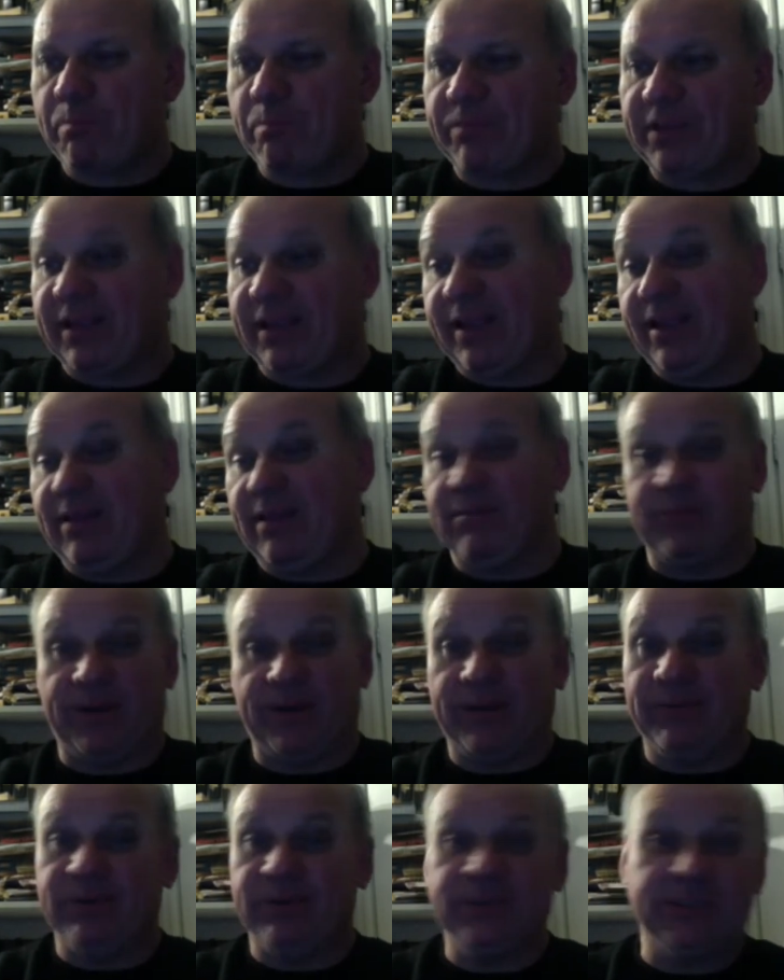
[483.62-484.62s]
Yeah,
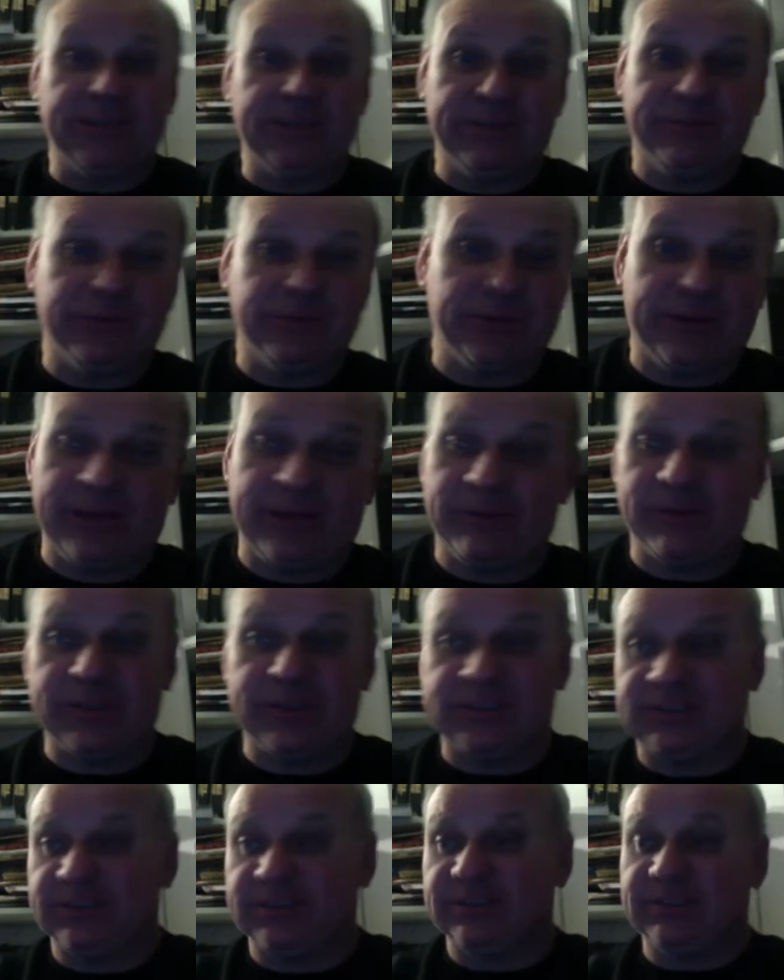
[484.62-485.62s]
why wouldn't you if you're Ann
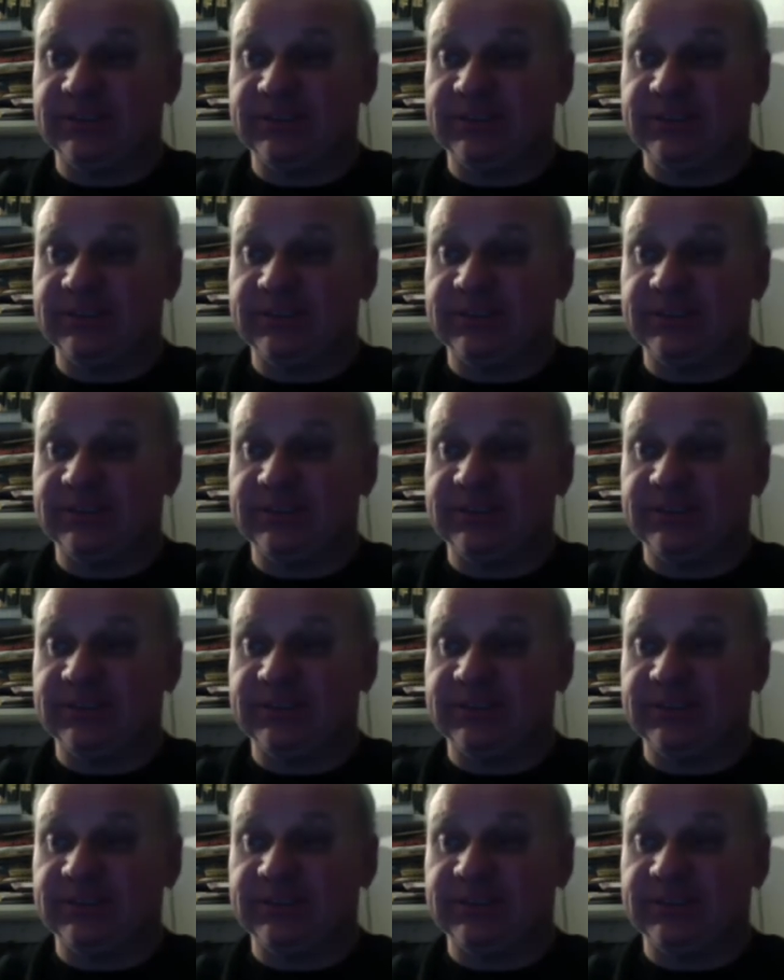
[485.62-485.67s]
Wilson?